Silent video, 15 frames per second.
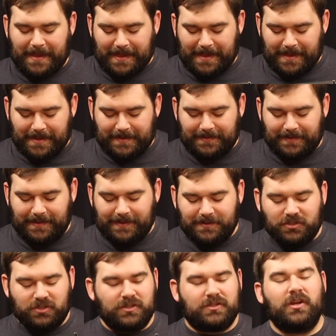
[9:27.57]
and it
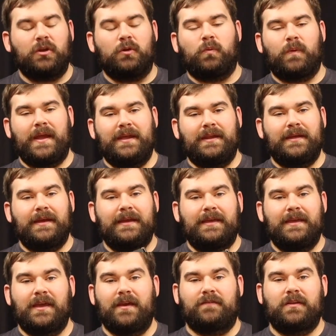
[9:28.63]
is just a great
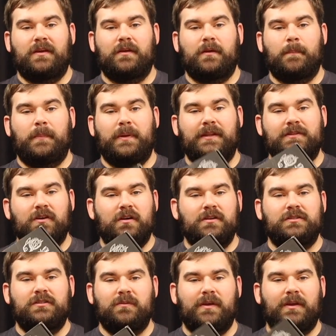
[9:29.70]
gift, but it's
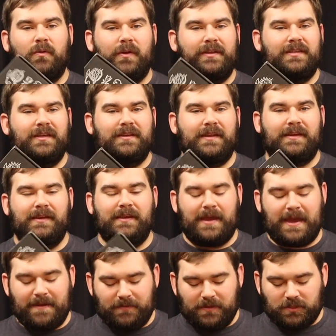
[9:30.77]
also a great thing to
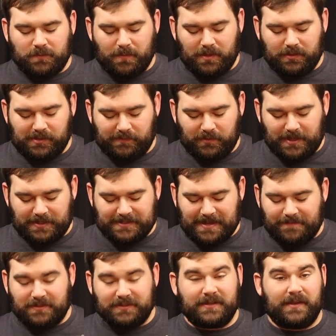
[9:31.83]
have each month if you guys
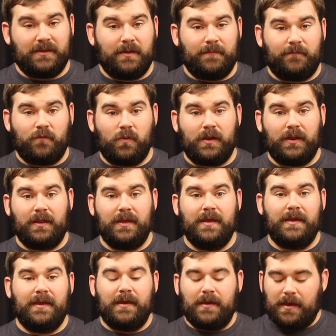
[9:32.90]
haven't signed up for it.
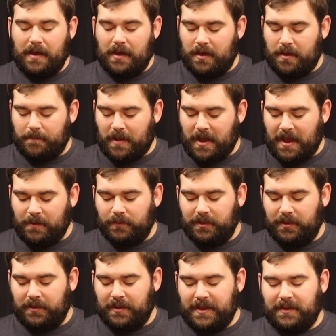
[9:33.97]
I
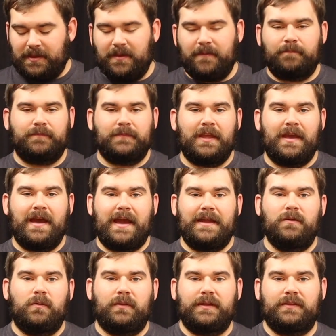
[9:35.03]
really like it. I
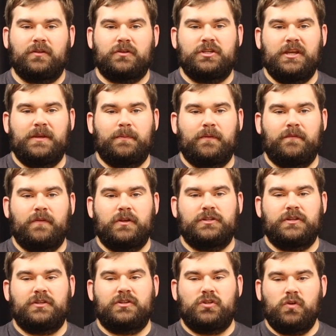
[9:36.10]
don't like their cheaper
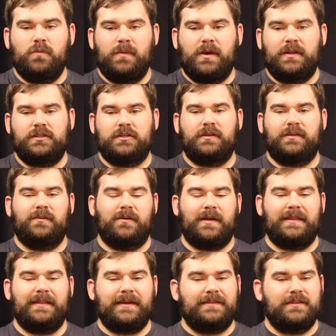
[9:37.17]
version too much. You know,
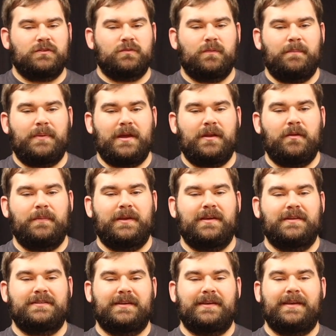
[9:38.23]
I like this one better
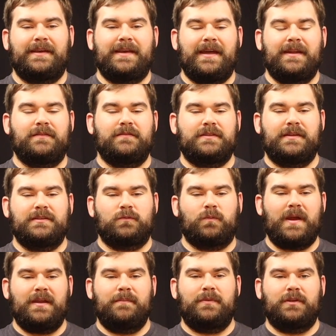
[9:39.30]
because it kind of is
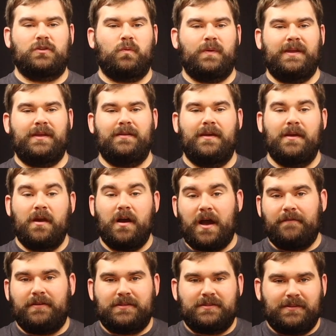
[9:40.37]
right in between.
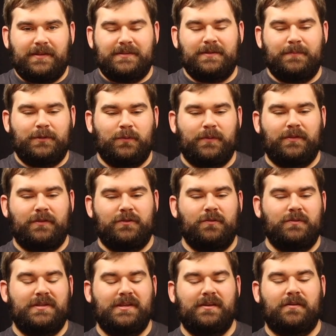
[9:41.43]
Obviously, it's in between their
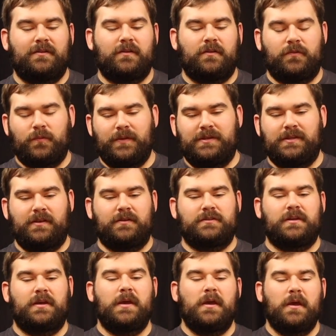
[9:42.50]
2 tier or 3
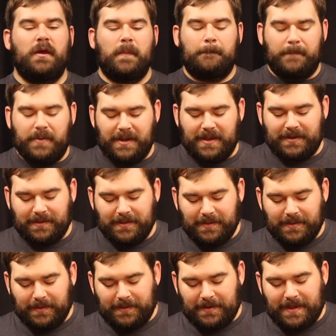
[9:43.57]
tiers, but
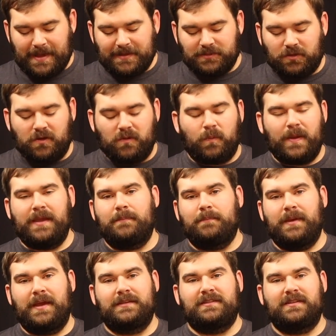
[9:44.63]
it has great
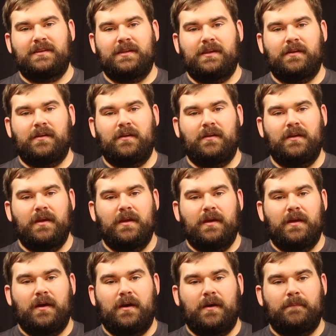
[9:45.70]
baits in here.
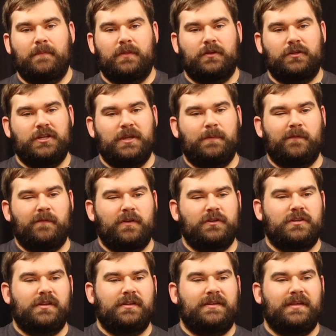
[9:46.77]
Their cheaper
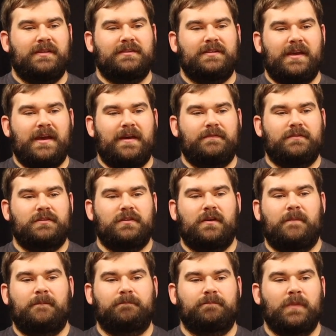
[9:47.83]
version tends to have
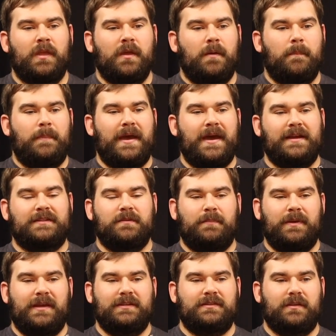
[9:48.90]
some packs of
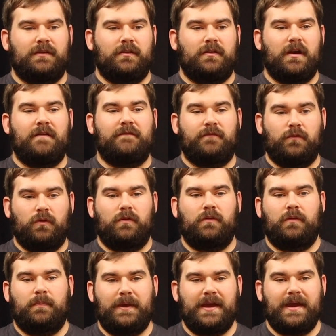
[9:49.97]
baits that are not
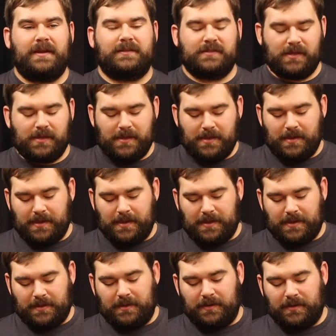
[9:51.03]
full packs.
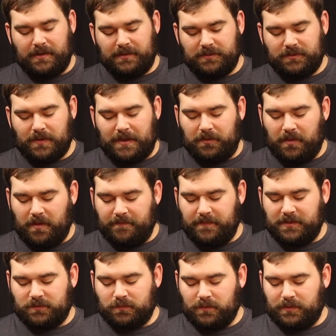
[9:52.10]
And so I love
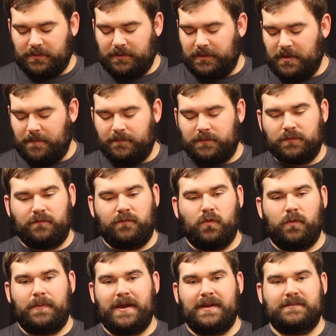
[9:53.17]
this one. It comes with
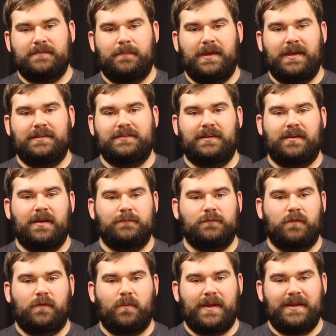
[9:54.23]
full packs of baits and comes
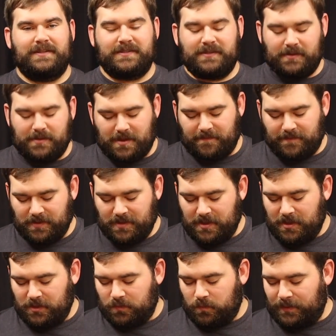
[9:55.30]
with great stuff.
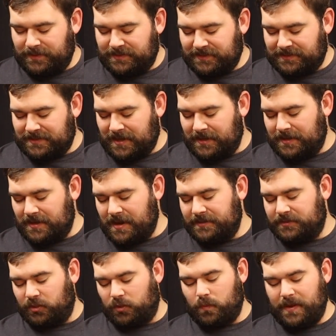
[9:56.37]
$26.99
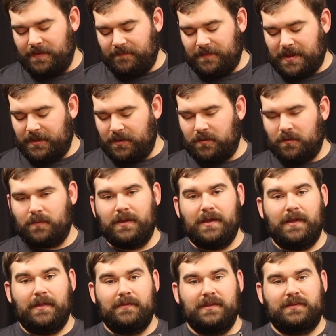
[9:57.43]
is a great value.
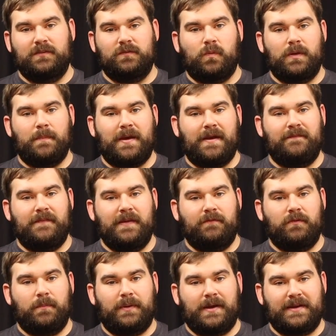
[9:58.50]
This is one of my
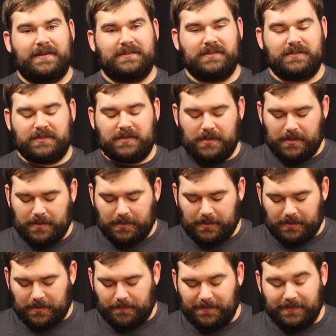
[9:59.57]
favorite boxes.
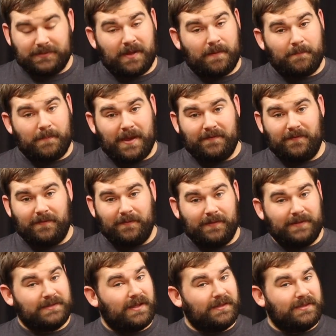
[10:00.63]
It's not
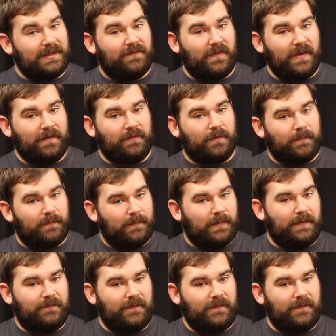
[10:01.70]
the favorite. My